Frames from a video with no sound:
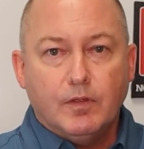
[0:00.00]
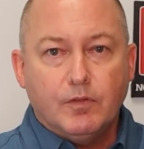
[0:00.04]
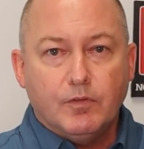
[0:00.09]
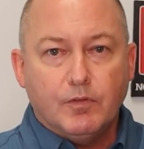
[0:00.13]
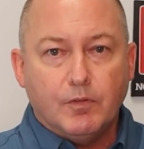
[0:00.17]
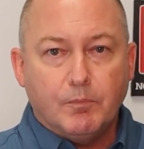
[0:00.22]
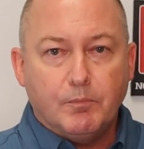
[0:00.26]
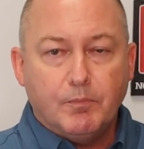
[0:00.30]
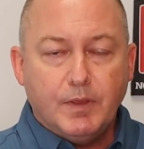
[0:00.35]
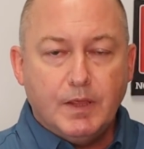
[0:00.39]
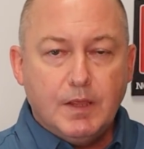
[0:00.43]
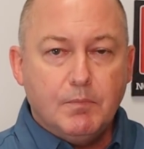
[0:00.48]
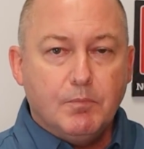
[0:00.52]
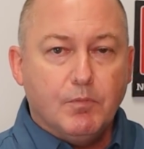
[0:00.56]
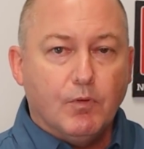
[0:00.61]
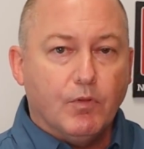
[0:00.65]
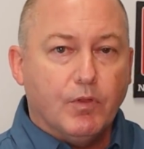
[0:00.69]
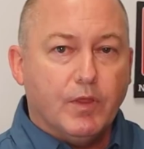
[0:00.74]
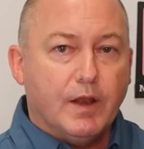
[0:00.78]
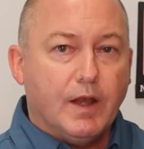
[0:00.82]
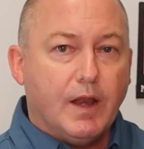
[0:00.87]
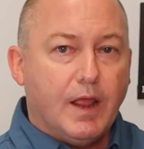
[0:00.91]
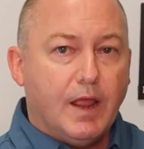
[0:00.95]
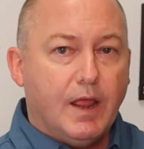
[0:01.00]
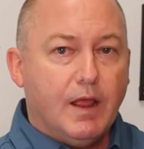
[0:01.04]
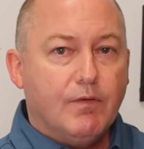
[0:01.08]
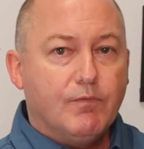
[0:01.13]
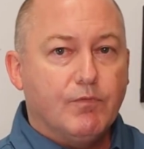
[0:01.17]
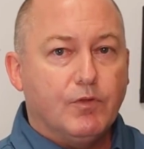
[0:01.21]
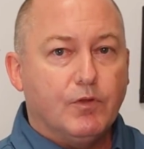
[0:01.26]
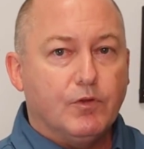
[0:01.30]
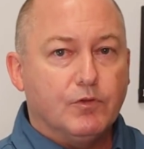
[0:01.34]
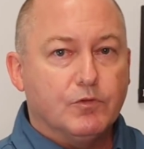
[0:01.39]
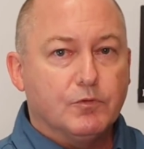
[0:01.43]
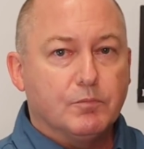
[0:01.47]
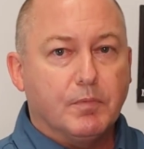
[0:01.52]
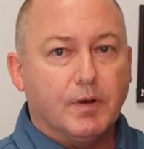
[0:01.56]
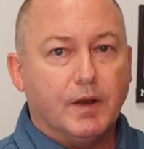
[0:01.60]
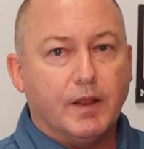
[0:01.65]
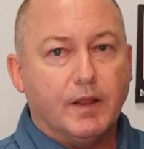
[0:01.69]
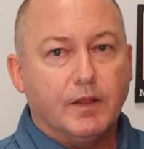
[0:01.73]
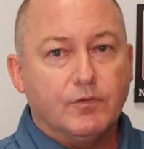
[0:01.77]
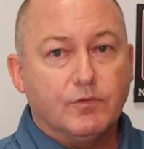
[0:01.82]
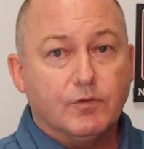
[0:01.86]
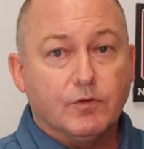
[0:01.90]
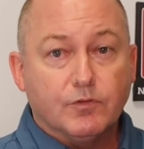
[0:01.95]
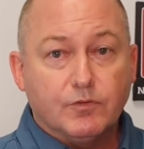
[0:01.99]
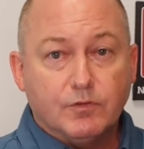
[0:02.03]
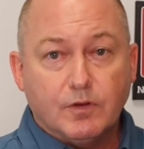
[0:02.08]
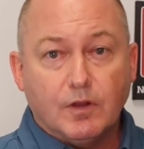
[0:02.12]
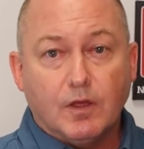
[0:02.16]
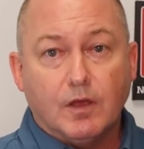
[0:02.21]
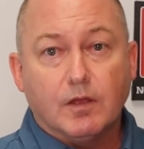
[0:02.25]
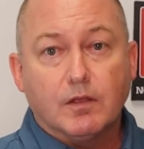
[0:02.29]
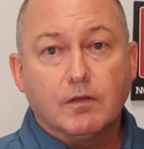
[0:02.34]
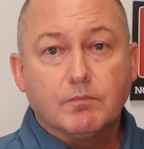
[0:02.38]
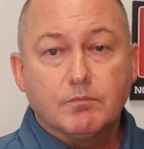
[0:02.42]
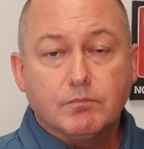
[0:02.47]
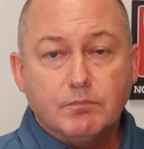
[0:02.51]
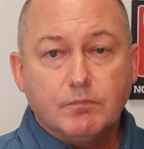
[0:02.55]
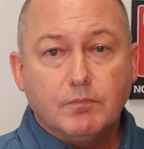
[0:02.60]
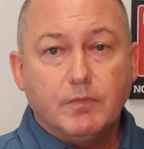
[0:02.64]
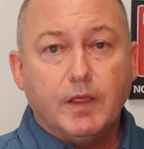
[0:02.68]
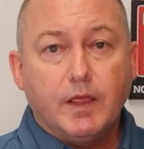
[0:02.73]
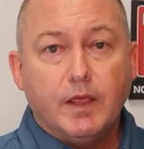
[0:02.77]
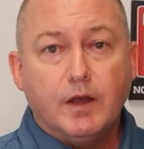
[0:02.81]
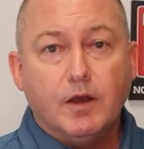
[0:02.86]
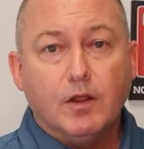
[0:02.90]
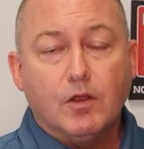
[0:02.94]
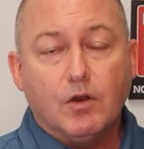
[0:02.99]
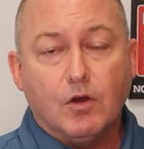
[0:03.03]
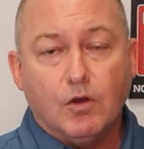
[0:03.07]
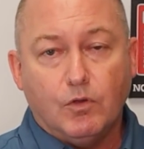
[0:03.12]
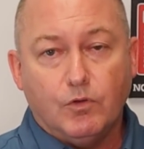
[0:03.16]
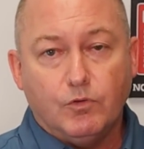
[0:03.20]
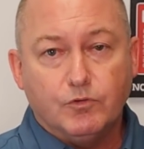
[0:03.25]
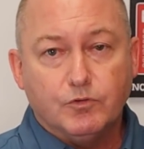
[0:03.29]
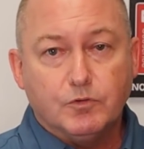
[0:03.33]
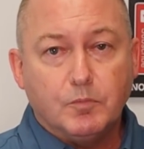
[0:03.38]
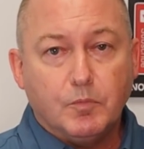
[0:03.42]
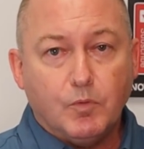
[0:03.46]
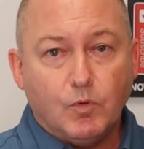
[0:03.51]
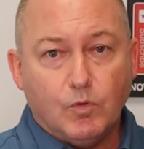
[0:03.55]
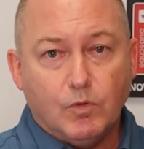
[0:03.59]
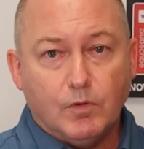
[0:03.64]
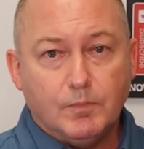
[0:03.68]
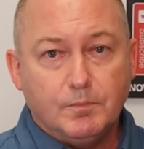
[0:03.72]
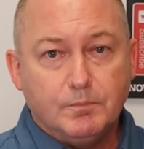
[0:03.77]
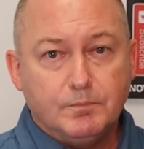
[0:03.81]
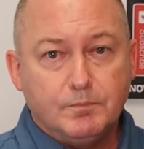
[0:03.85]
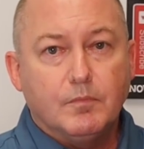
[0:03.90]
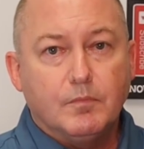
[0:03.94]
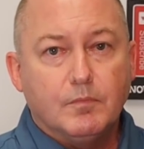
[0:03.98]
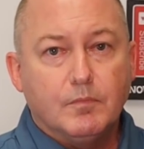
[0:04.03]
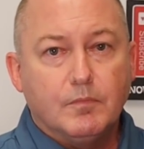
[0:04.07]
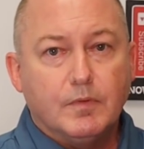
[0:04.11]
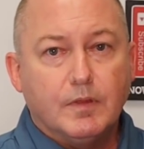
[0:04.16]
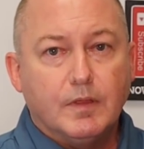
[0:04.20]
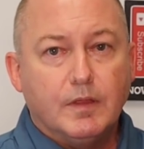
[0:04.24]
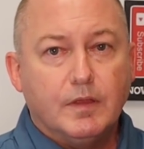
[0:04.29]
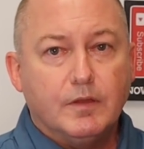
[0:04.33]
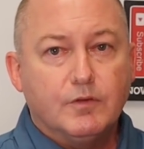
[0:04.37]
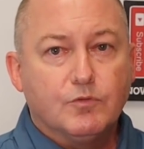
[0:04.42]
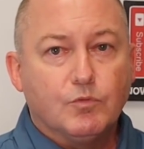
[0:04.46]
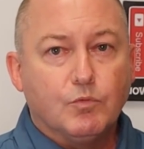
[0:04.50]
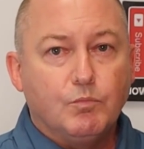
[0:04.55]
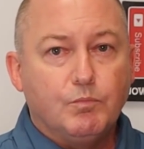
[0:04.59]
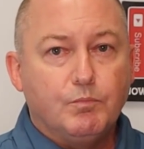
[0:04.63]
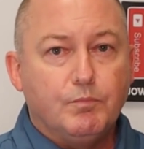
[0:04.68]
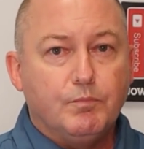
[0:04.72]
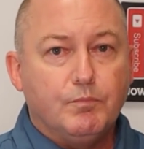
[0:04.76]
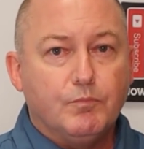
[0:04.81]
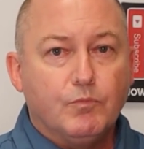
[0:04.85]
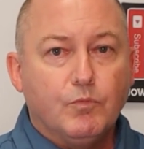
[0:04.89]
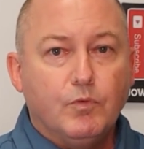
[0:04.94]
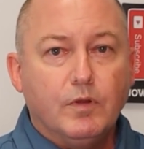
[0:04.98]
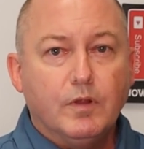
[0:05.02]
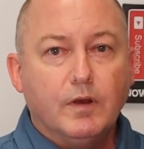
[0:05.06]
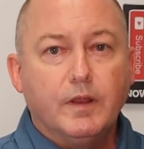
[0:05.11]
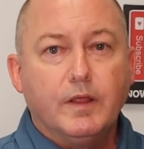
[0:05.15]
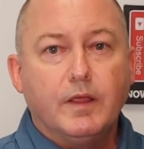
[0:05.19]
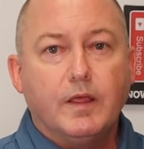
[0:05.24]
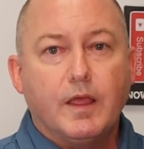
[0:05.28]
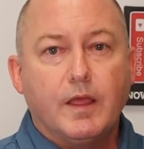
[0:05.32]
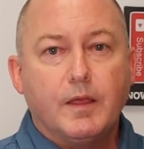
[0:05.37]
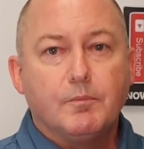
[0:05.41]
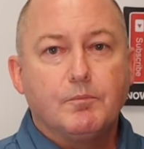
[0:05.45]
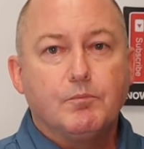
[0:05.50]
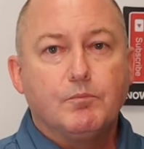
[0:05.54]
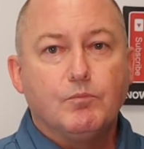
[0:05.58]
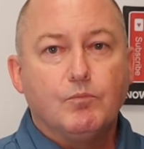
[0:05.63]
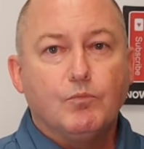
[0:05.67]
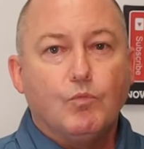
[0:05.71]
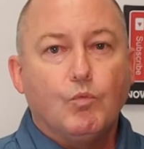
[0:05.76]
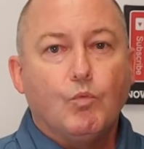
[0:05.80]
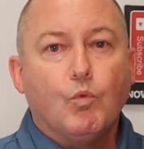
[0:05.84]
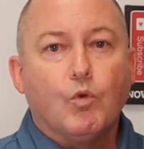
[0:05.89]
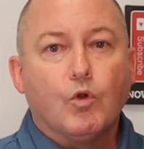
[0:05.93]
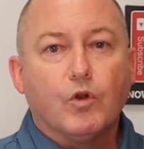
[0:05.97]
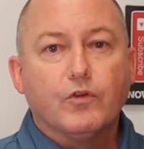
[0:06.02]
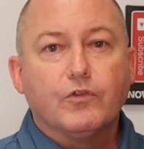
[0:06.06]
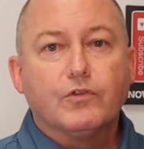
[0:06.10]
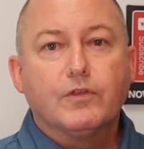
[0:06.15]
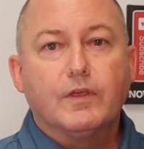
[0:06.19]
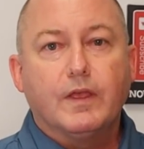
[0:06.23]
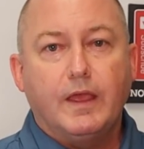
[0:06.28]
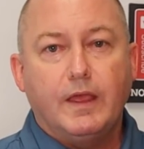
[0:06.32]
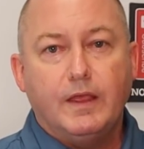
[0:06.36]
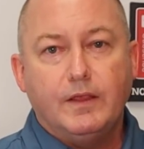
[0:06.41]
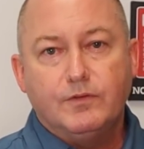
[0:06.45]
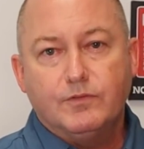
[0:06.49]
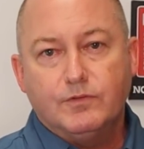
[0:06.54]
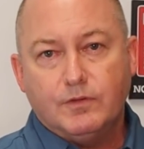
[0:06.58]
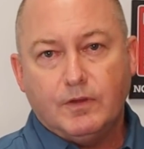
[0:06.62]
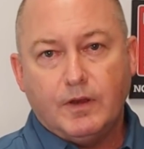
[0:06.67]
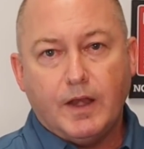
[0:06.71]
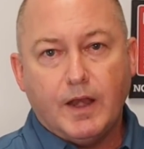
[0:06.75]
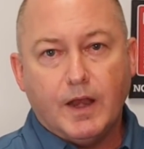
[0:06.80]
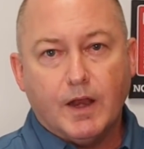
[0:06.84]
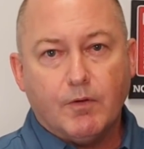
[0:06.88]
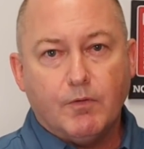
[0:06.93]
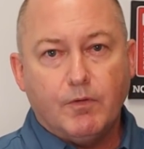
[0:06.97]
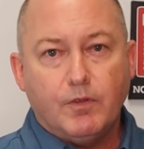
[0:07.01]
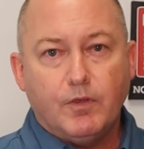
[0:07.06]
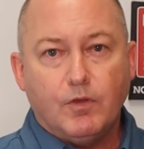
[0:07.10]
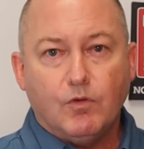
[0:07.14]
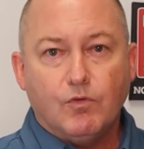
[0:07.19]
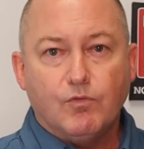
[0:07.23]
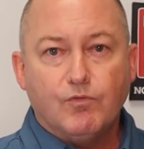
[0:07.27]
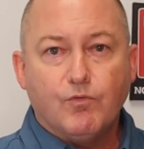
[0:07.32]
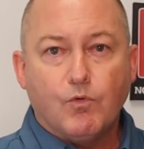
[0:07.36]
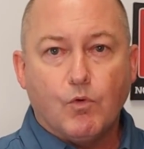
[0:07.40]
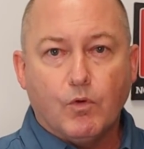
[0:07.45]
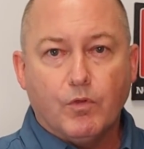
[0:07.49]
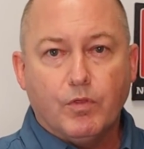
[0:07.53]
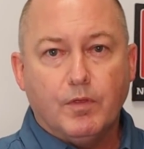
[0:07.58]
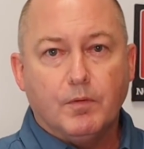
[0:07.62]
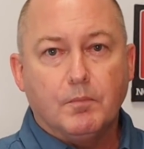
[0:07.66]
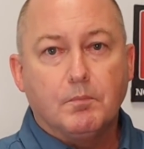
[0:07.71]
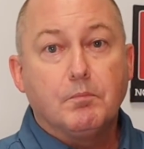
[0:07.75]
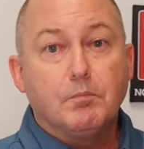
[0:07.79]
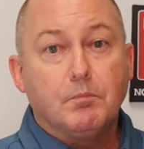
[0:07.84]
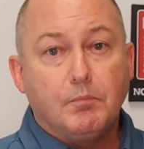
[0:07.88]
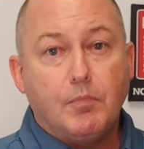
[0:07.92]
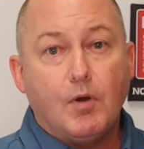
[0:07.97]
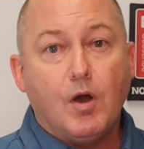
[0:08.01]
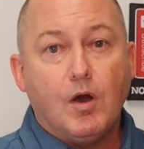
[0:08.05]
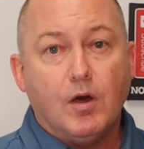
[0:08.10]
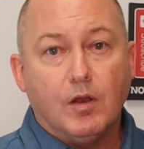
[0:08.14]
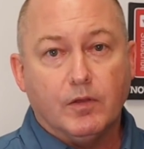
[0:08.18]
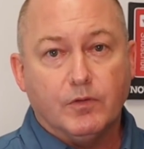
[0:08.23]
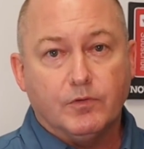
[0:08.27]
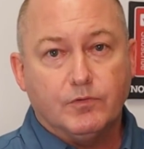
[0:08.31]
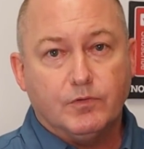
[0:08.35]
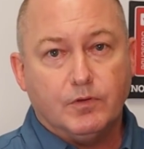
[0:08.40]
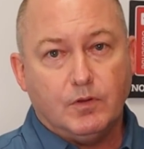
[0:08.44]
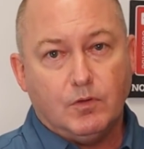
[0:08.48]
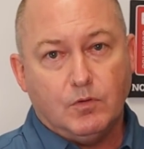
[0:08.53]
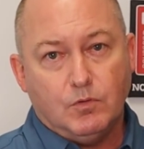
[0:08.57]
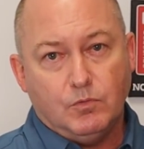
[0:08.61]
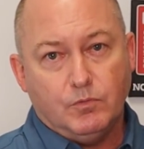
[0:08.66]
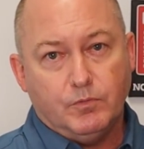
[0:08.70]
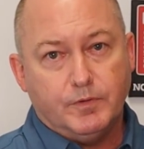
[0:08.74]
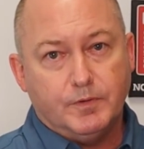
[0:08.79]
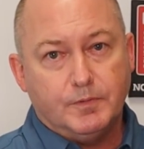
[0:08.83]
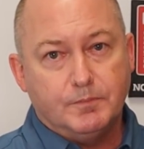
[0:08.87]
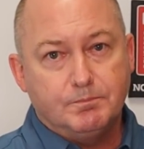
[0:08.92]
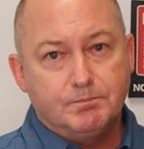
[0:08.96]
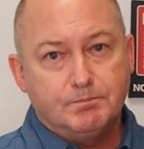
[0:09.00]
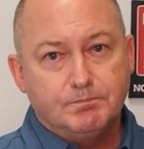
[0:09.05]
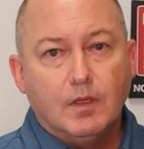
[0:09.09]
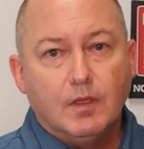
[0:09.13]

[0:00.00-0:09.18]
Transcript: the people that have those plans are stuck in a closed pool. It's really a worst case scenario for the policyholder.